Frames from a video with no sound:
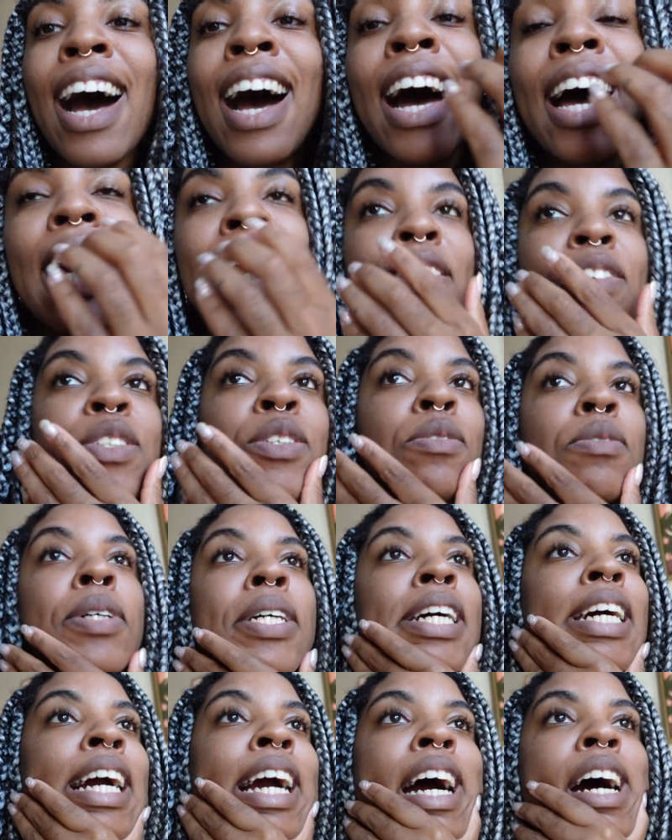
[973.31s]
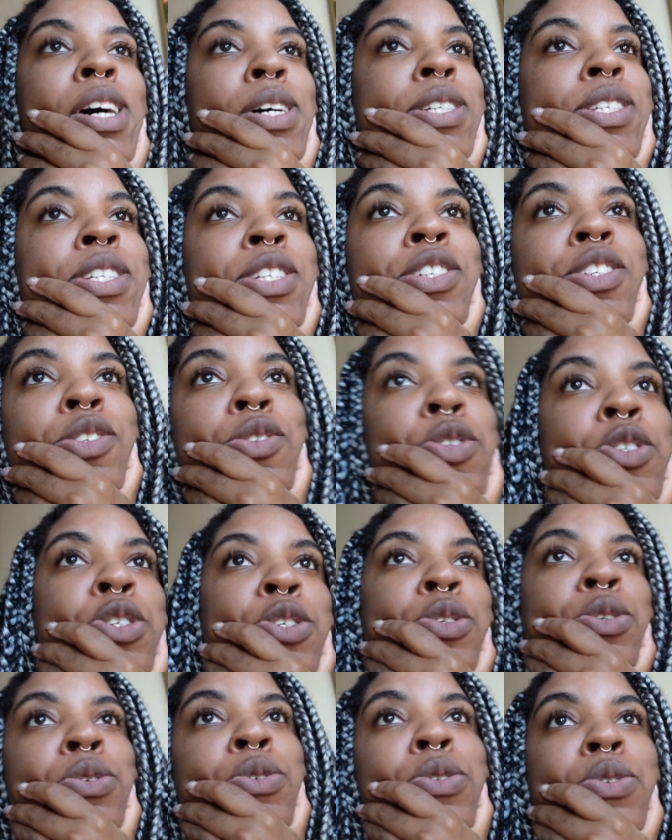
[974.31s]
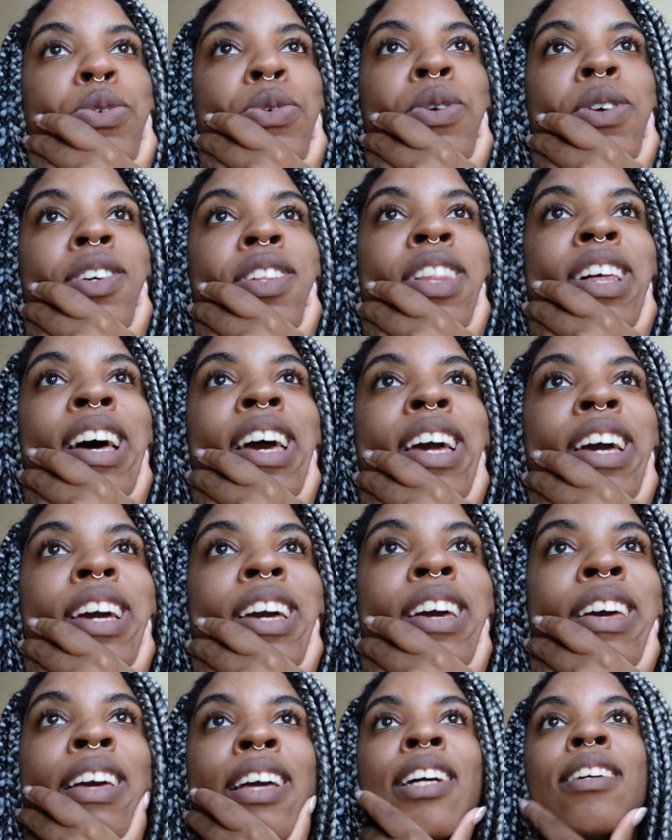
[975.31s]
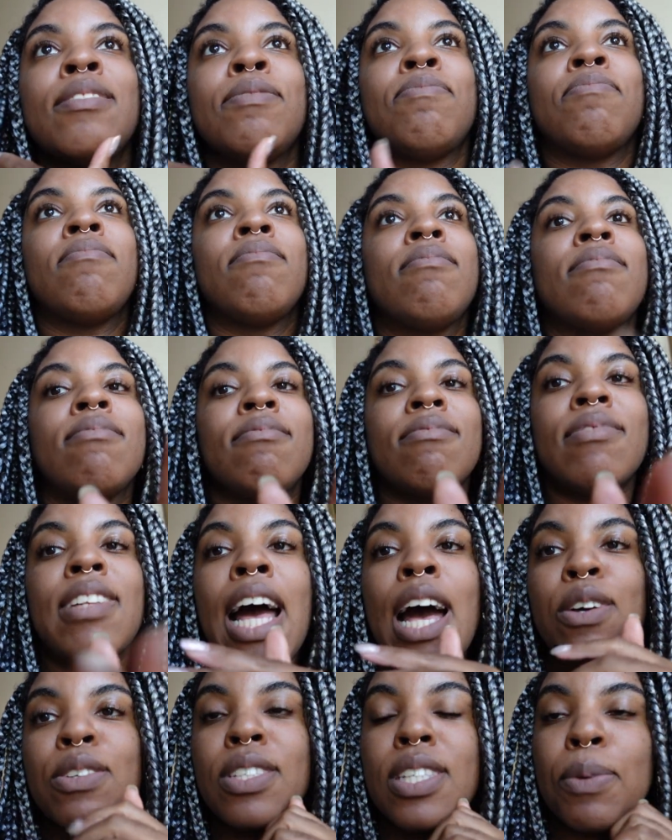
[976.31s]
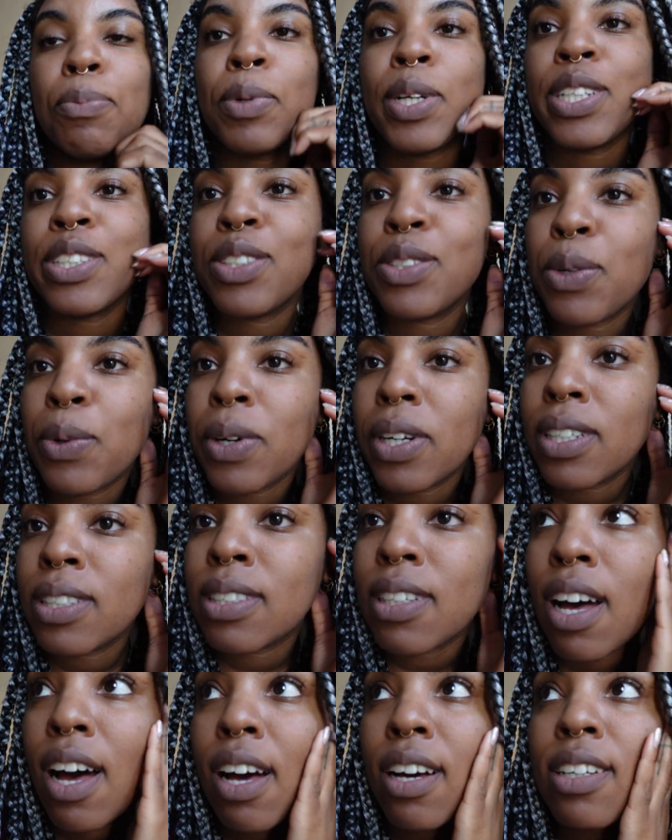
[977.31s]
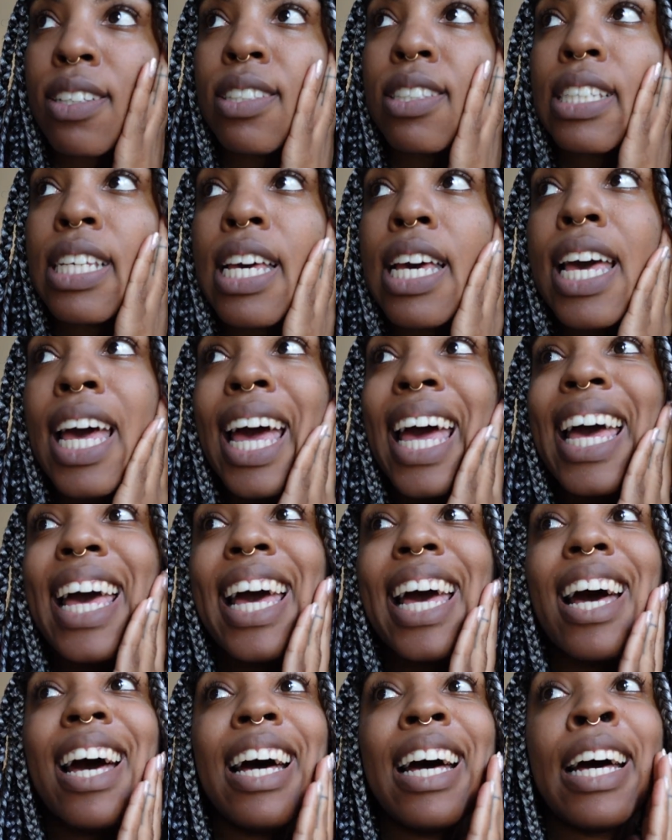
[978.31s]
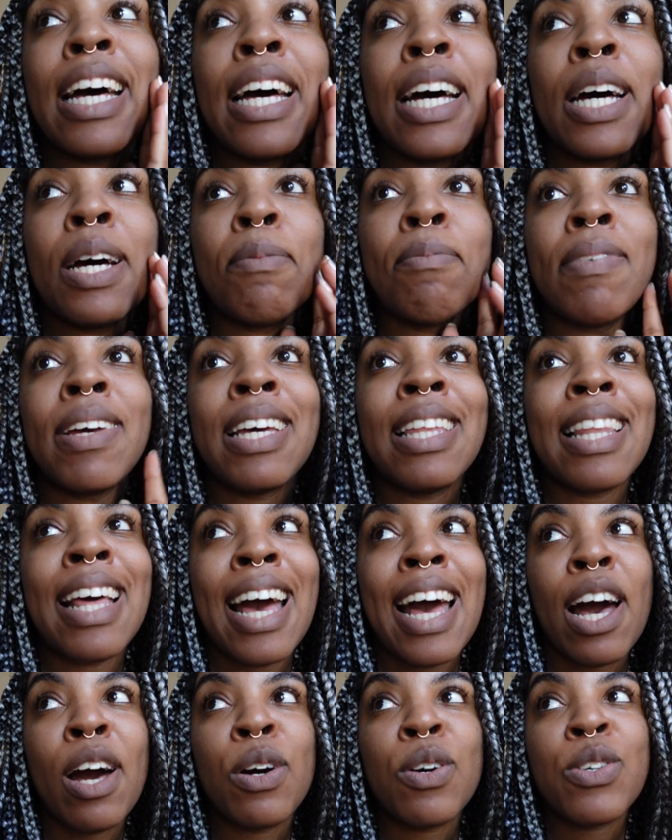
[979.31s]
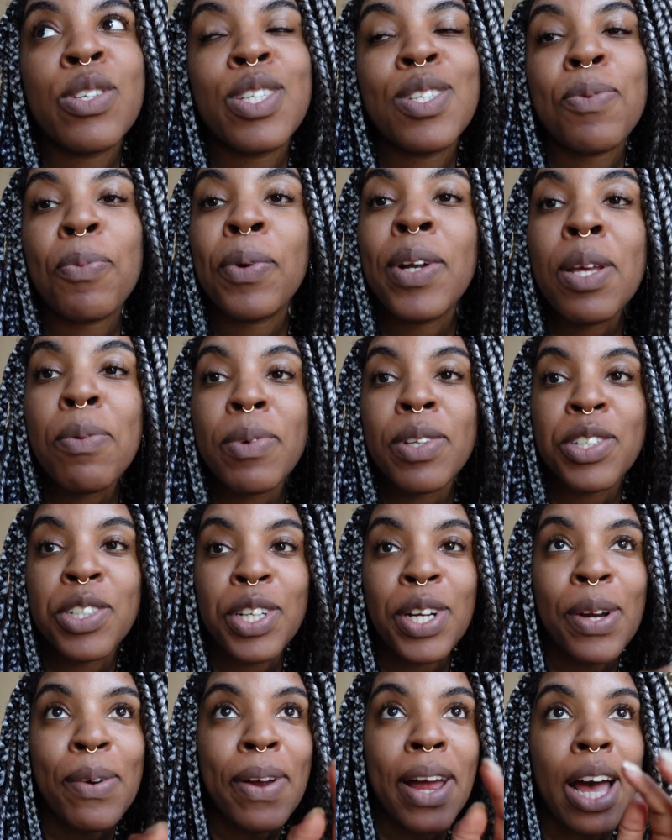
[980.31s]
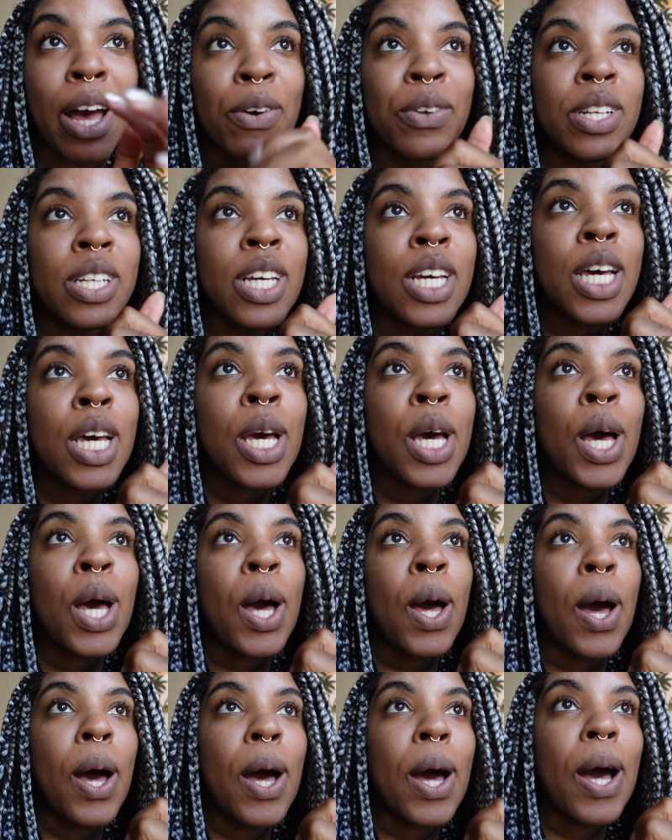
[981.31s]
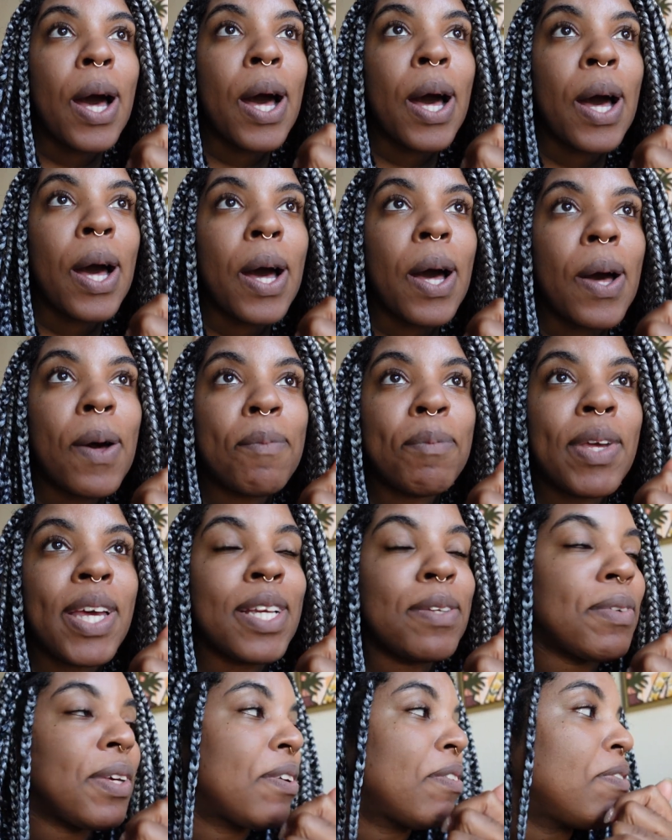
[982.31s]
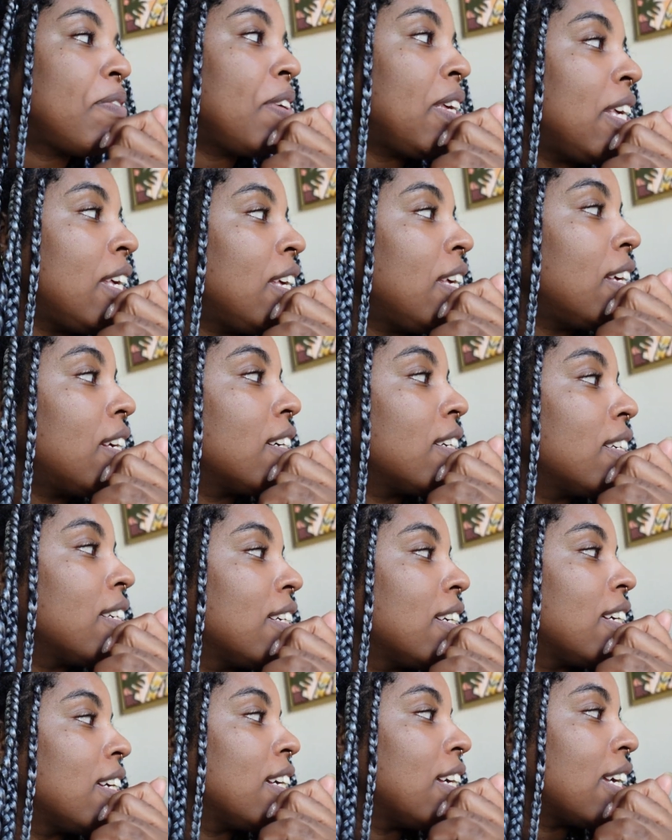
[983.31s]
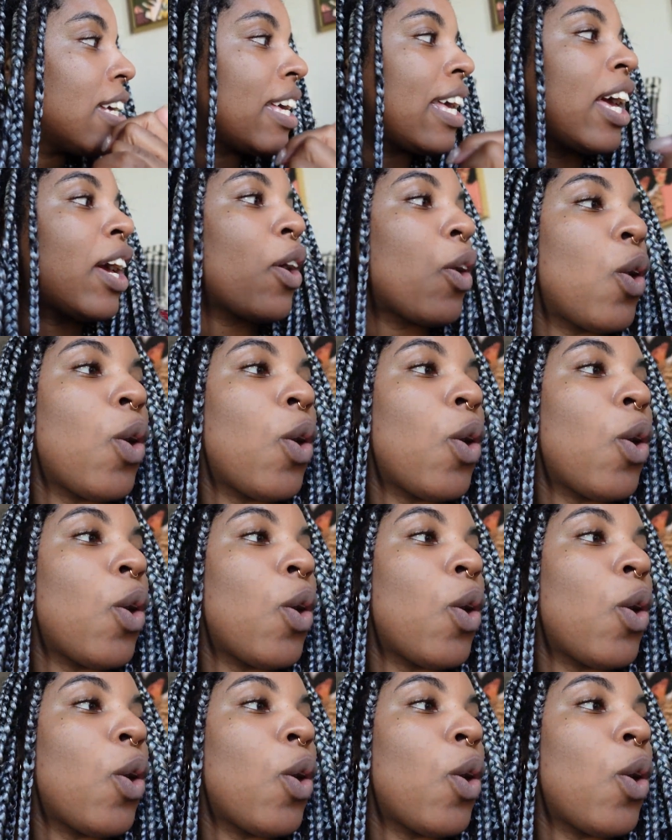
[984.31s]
I have to wear house shoes or like house slippers or socks um, in the house pretty much year round uh, because my feet get